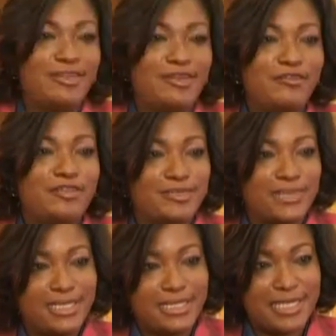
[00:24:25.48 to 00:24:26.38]
for
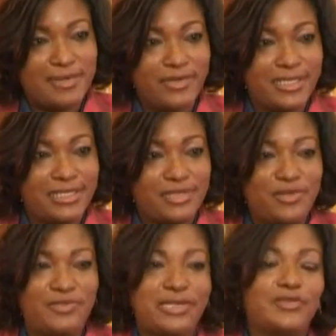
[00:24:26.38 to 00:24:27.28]
spending time with us. We've
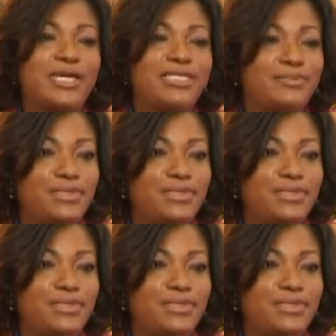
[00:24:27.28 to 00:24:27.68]
learned quite a bit